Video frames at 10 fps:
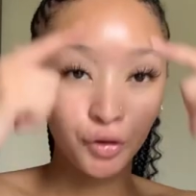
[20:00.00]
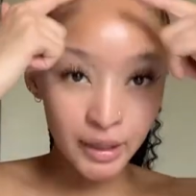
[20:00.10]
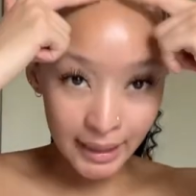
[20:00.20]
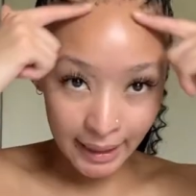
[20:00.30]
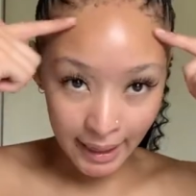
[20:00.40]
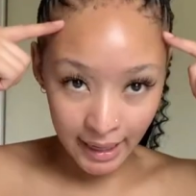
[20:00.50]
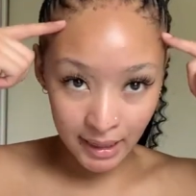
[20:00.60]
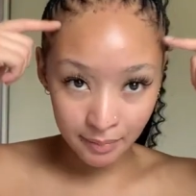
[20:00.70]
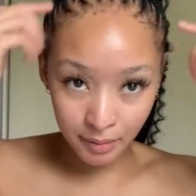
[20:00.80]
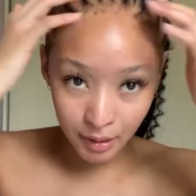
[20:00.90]
you can lay
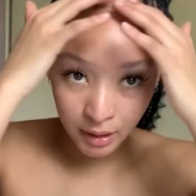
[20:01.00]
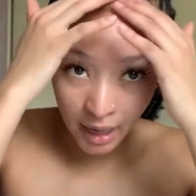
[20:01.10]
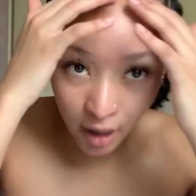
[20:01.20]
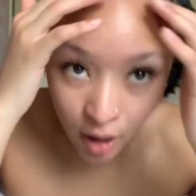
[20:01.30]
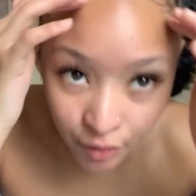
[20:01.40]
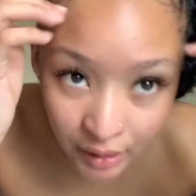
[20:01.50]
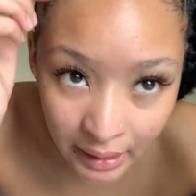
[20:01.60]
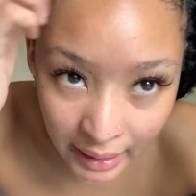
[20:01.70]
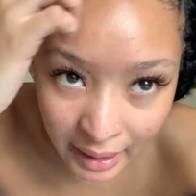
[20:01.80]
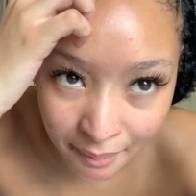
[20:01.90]
them, because I can't
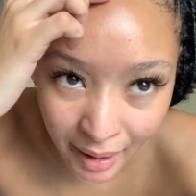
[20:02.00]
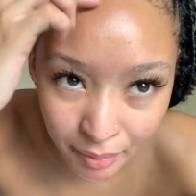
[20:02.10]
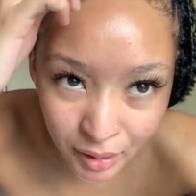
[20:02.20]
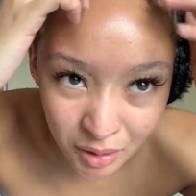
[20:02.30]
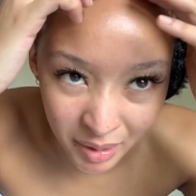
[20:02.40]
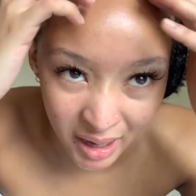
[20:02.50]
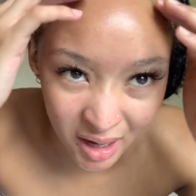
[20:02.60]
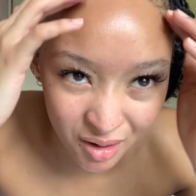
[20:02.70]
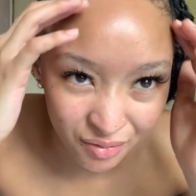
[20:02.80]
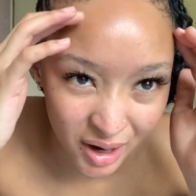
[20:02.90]
really lay mine because my hair
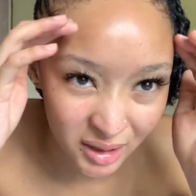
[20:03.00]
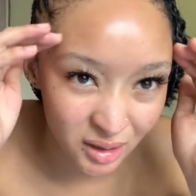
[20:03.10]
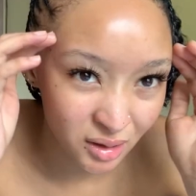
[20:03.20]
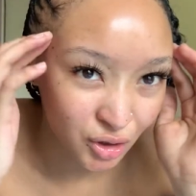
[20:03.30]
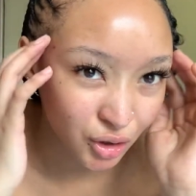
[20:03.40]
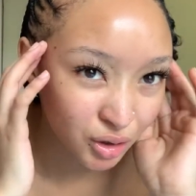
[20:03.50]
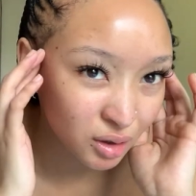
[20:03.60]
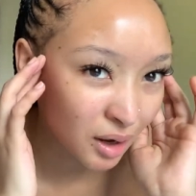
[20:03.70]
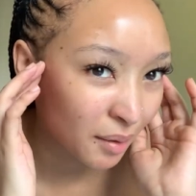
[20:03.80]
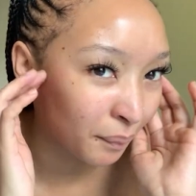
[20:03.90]
in front is
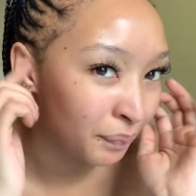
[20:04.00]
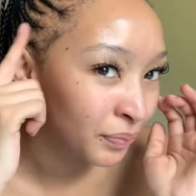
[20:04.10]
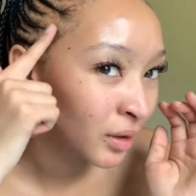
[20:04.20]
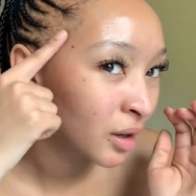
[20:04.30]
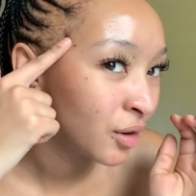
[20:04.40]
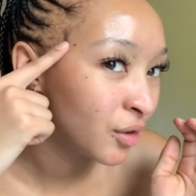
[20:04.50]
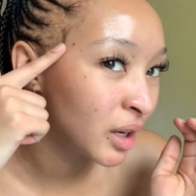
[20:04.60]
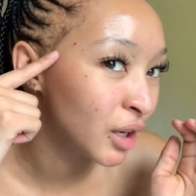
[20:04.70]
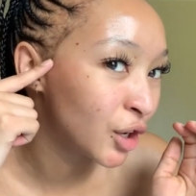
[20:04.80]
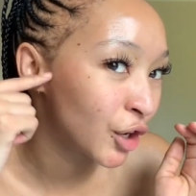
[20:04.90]
just
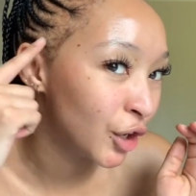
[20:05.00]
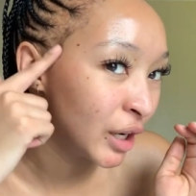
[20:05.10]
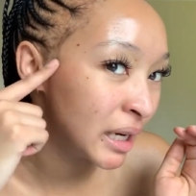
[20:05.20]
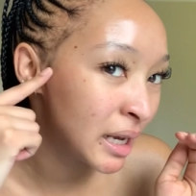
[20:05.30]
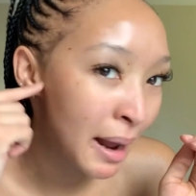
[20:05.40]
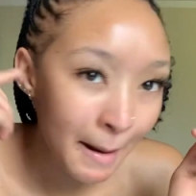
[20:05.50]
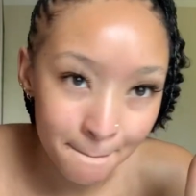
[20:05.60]
really curly.